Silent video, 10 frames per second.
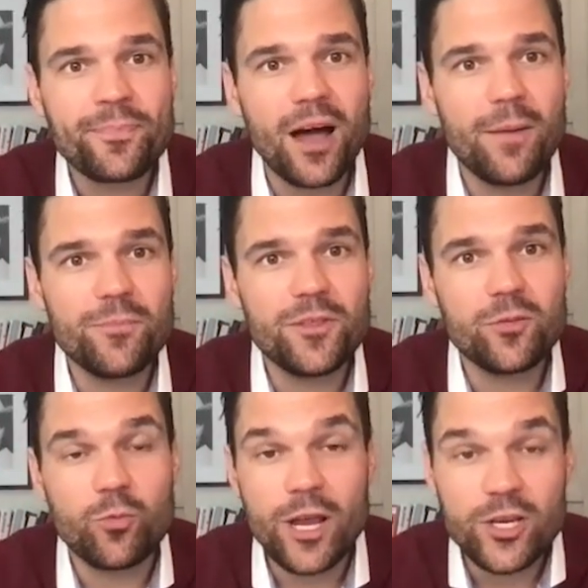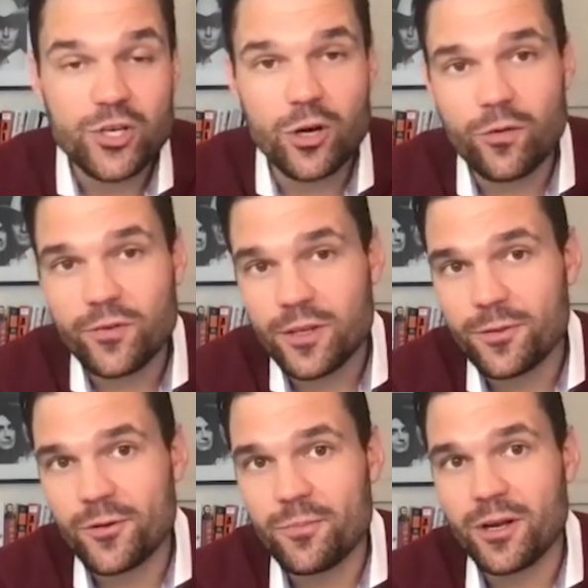The ratio of
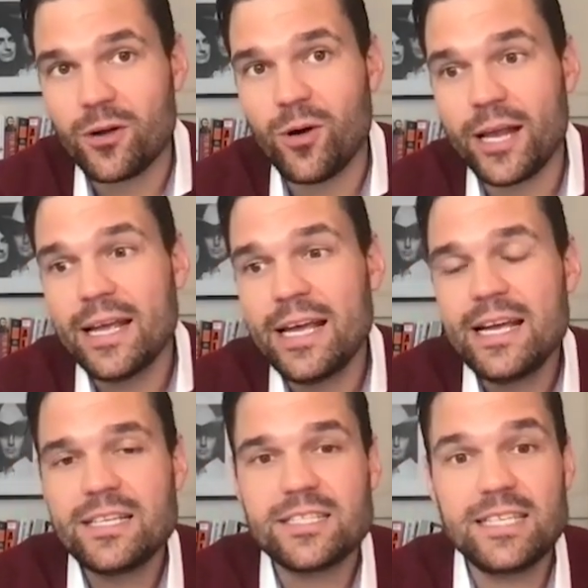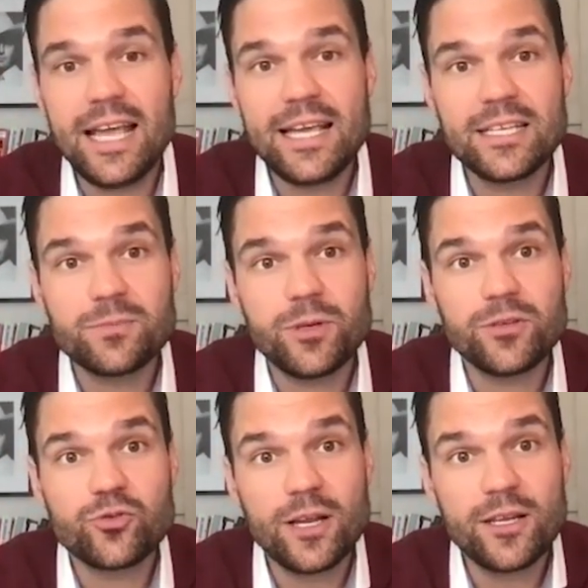Ether to Bitcoin today has
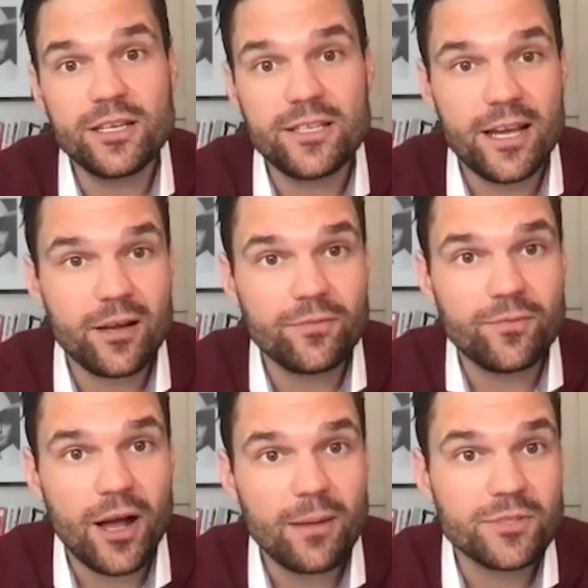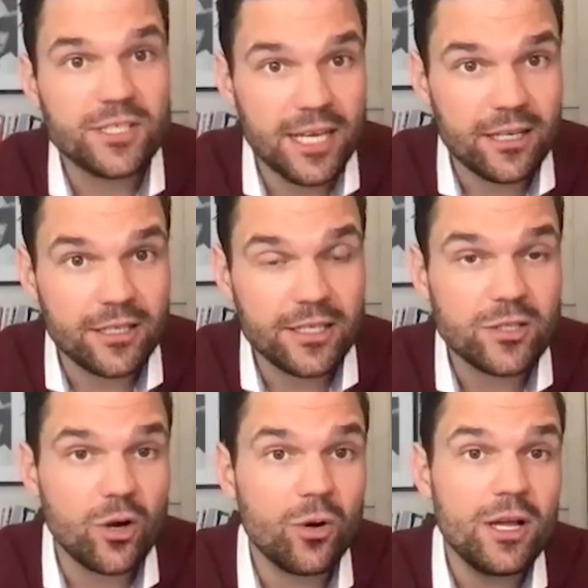been trending down steadily.
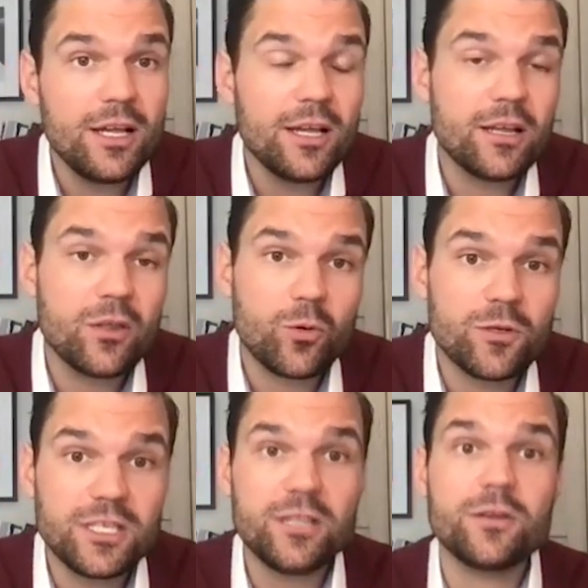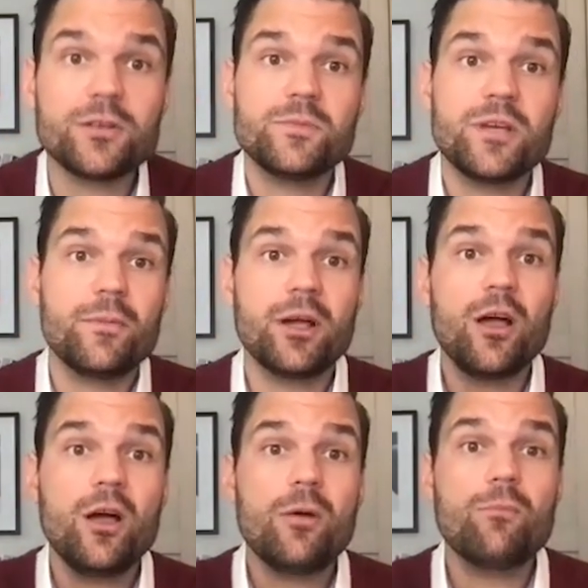So in other words, Ether is
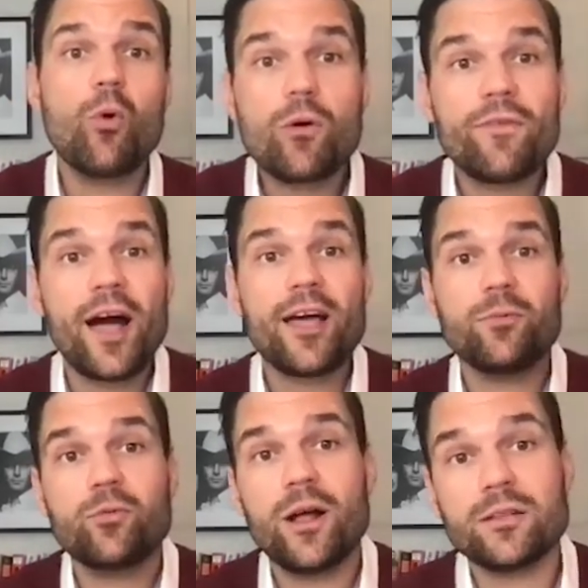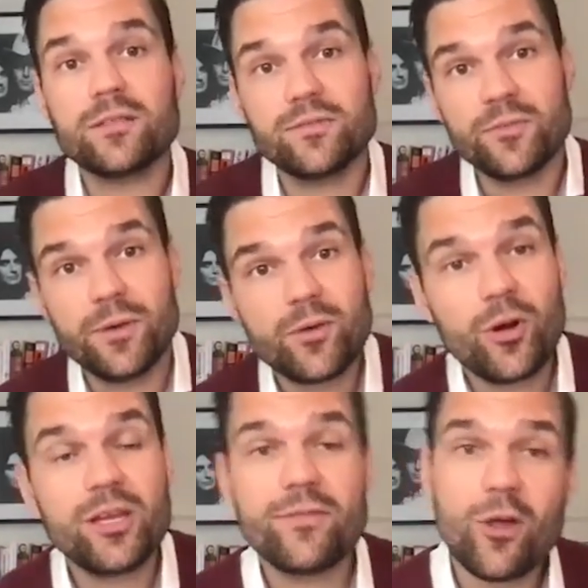becoming more valuable relative to
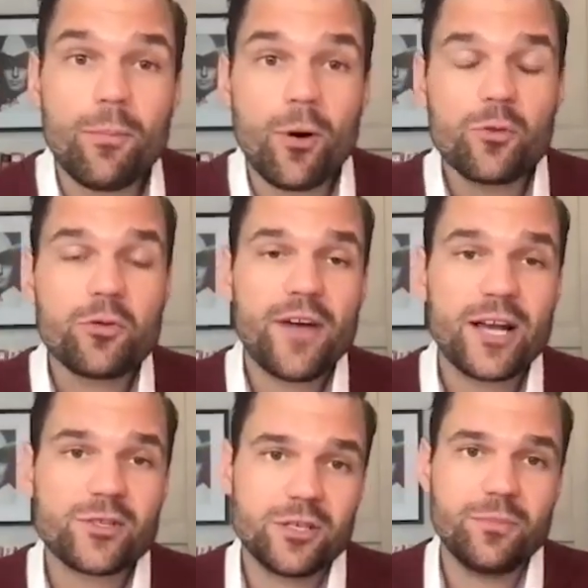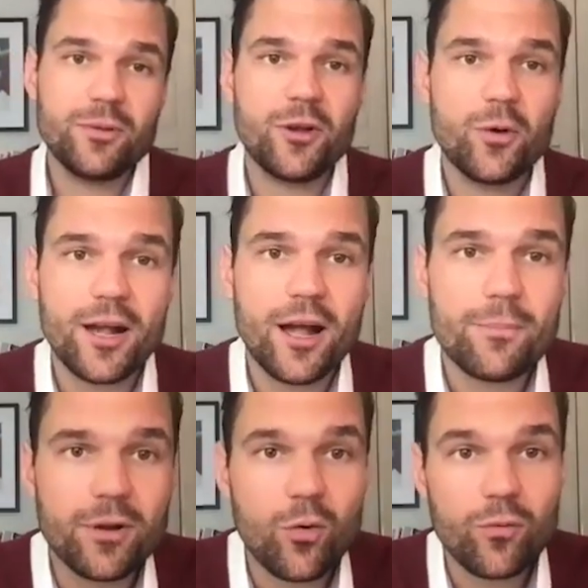Bitcoin, even though both have actually been going
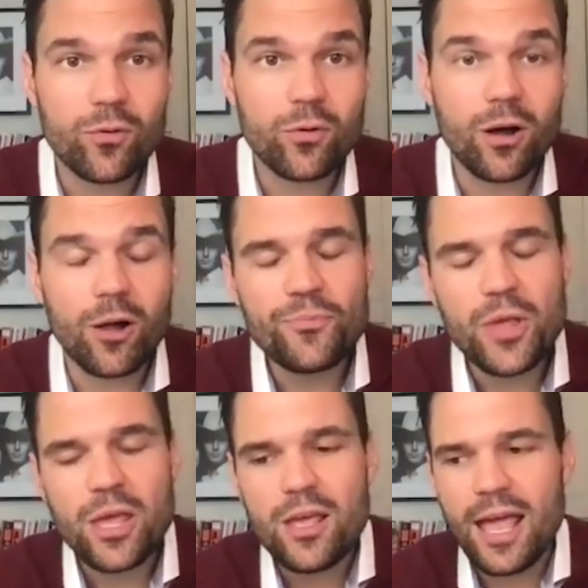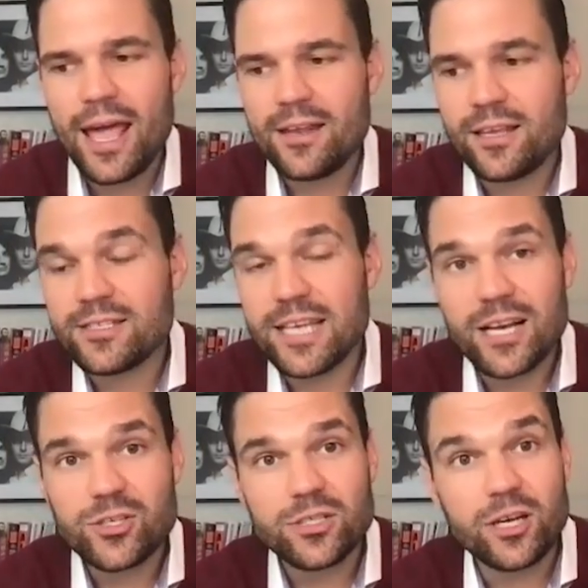up overall. And it's
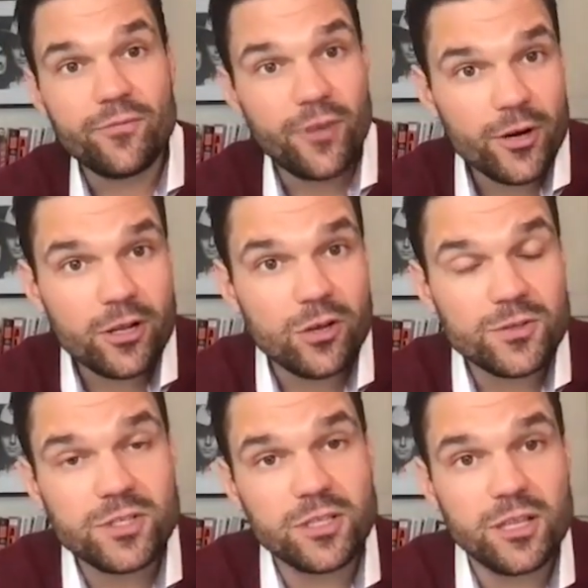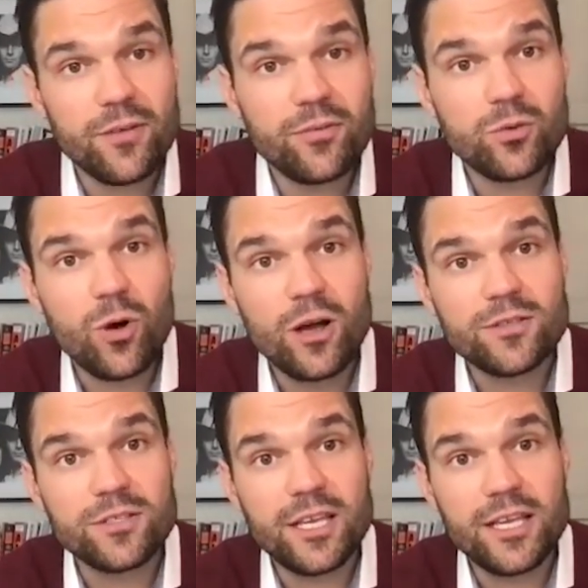actually very close to the level it
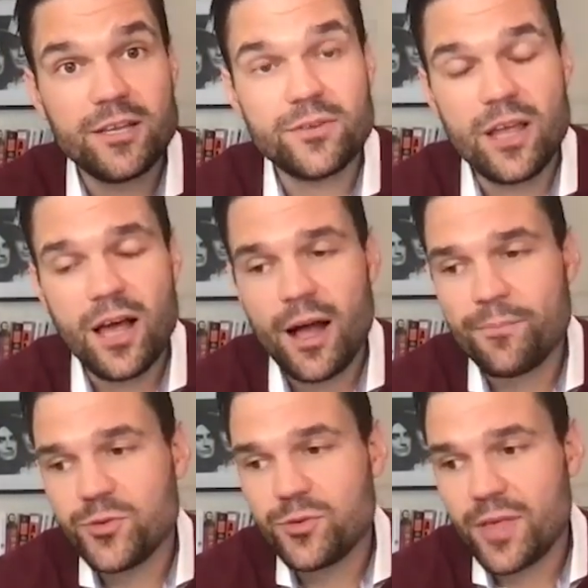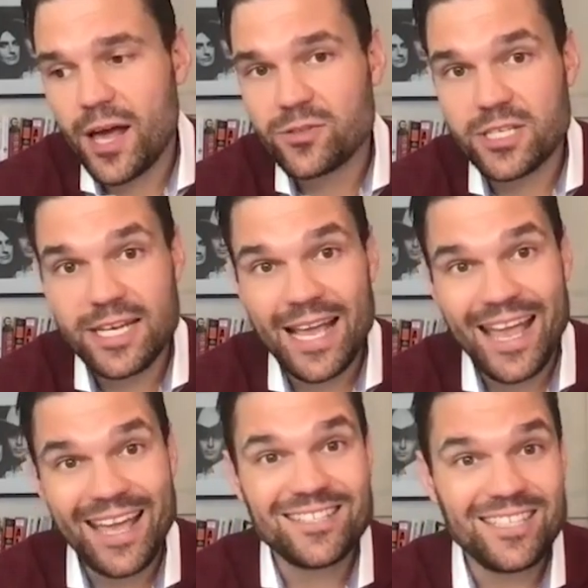was in
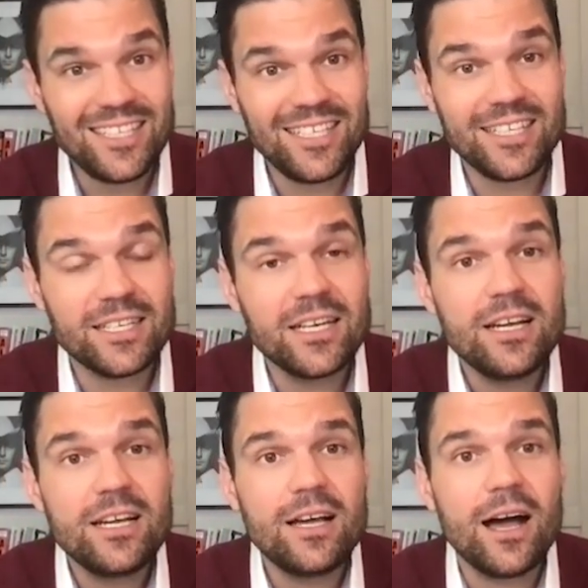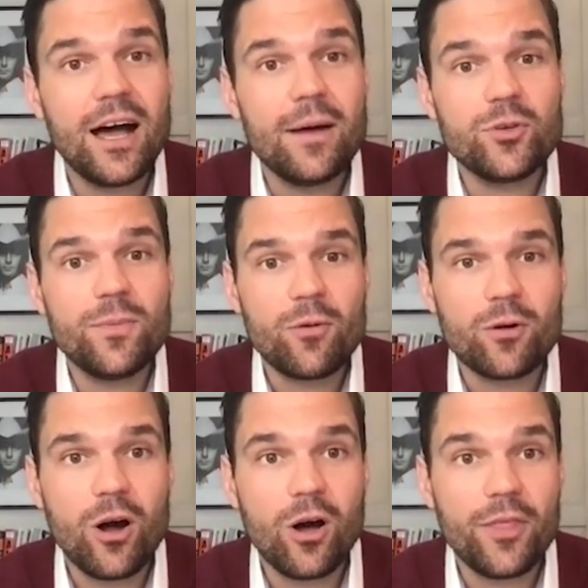2018 You may
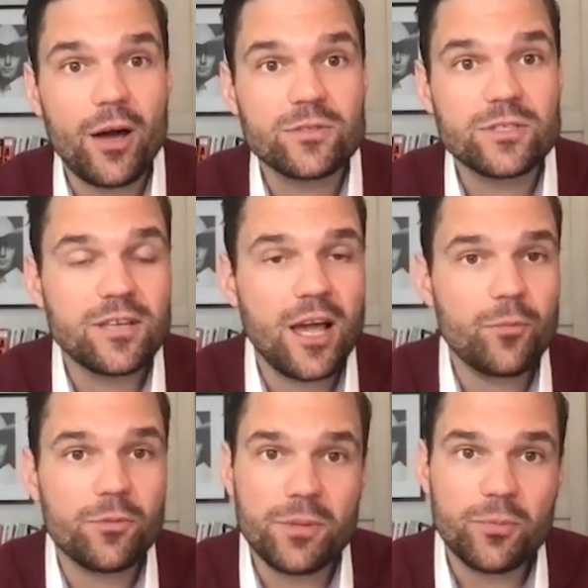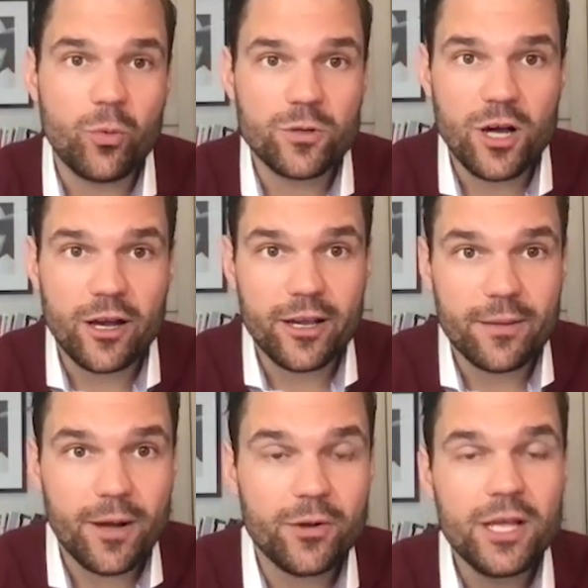recall that was the time when people were talking
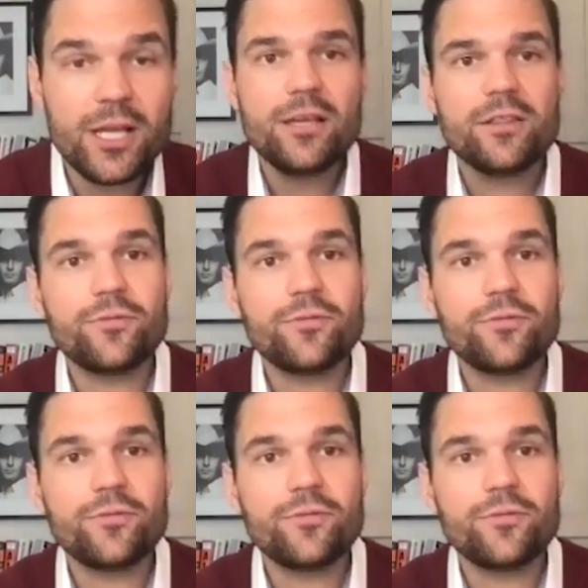about the